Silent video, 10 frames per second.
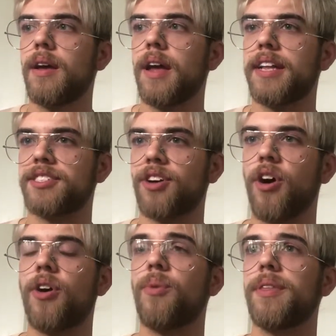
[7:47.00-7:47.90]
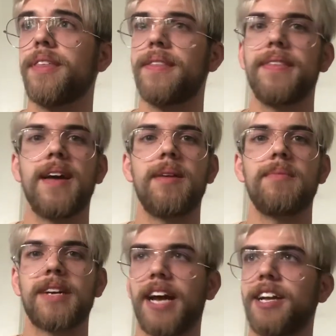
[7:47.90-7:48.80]
it's all within them.
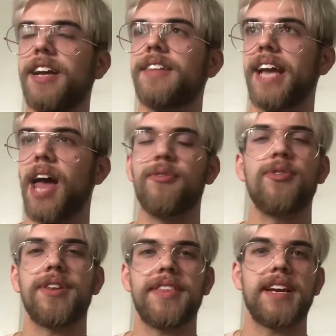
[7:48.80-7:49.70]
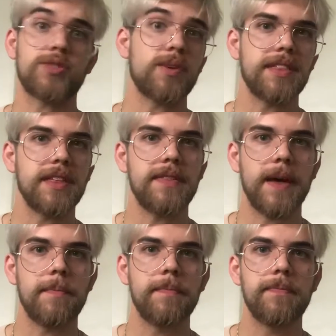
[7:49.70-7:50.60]
Like everything is within
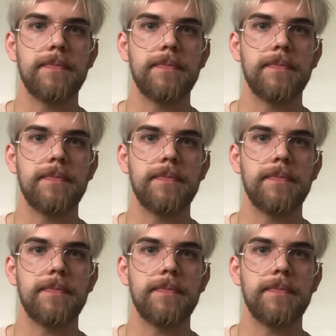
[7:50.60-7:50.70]
them.